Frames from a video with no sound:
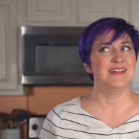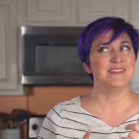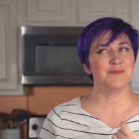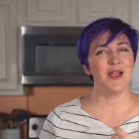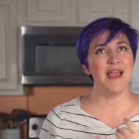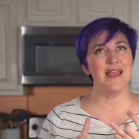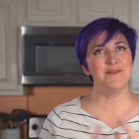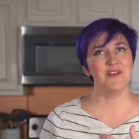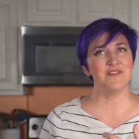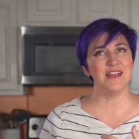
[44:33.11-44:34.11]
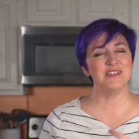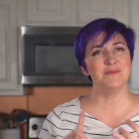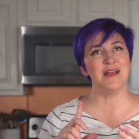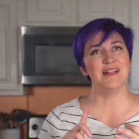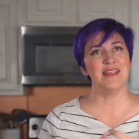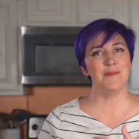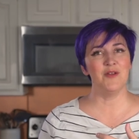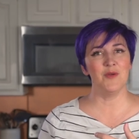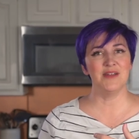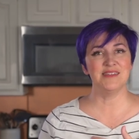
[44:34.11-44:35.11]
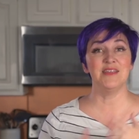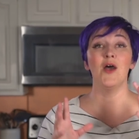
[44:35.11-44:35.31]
Subscribe, notification bell, let me know what you want to see.